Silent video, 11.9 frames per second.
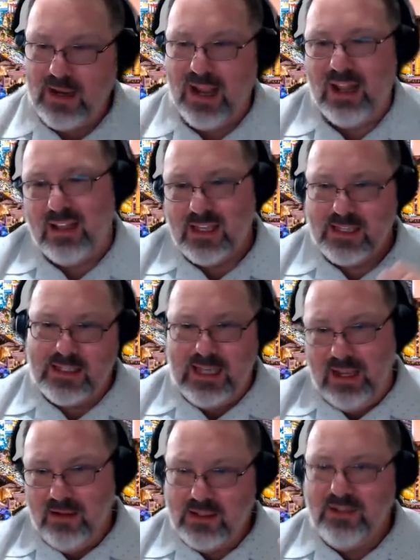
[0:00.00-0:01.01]
Kind of get the
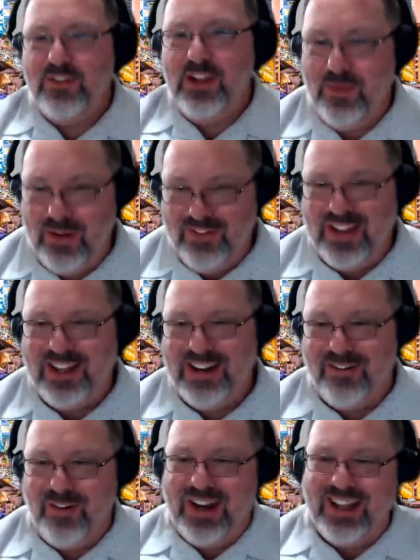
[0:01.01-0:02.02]
sales view of it,
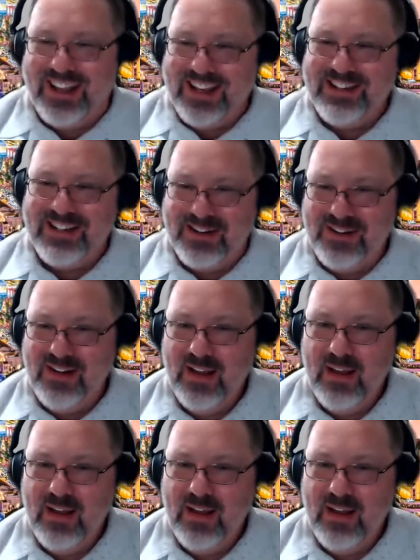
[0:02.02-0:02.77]
of what it can do.